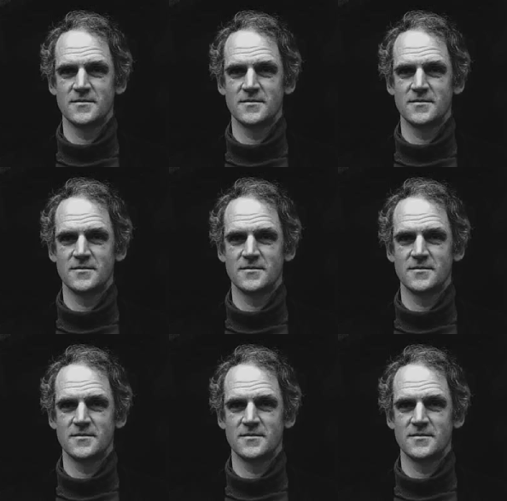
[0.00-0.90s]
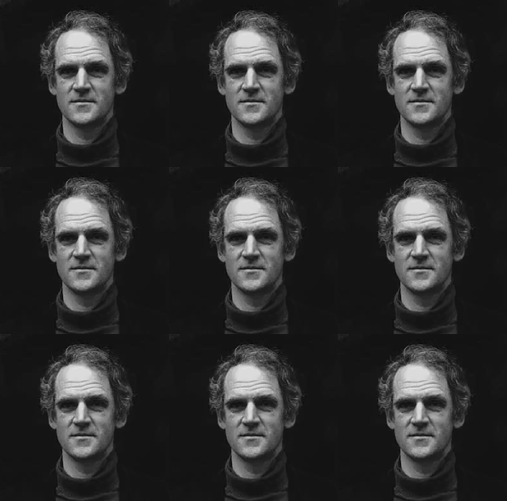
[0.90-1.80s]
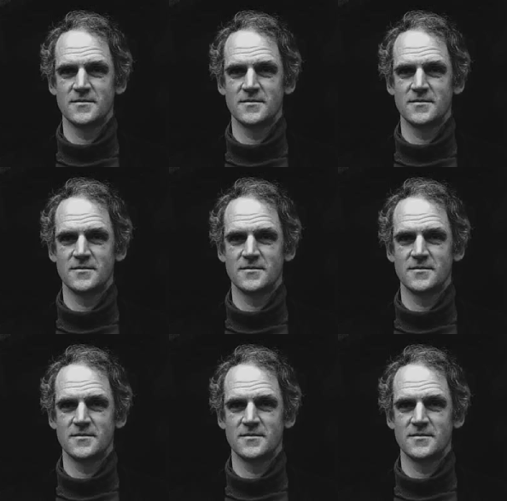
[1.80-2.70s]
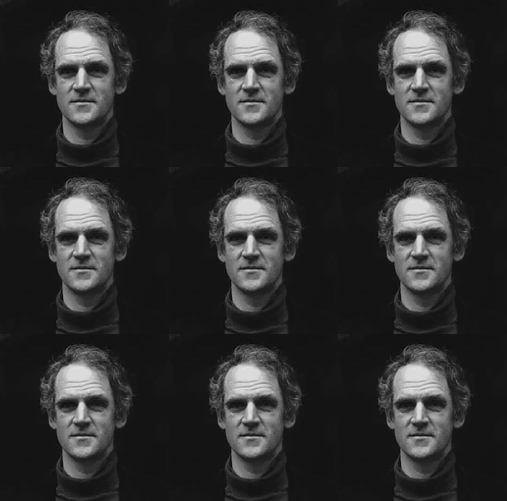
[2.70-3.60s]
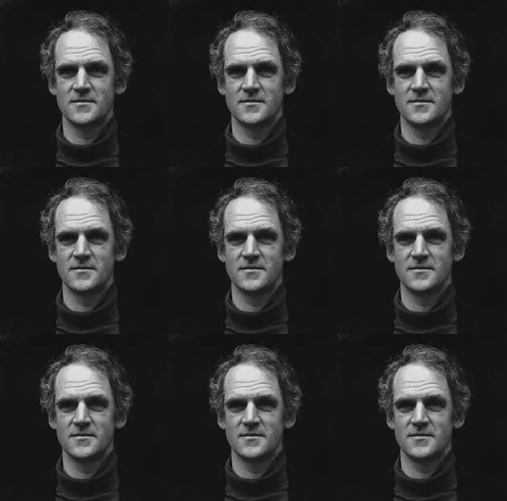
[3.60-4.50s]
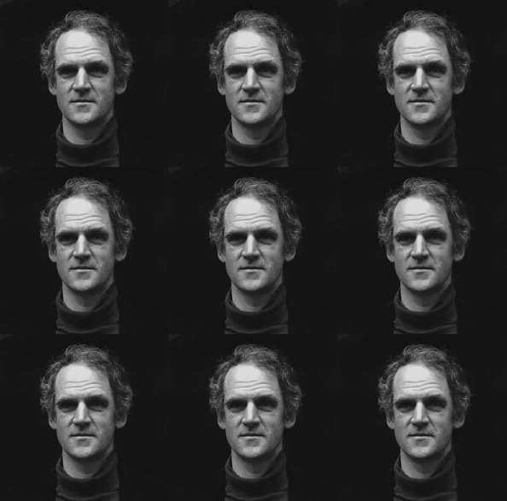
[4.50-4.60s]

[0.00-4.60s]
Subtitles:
The face doesn't move, so there is nothing to read.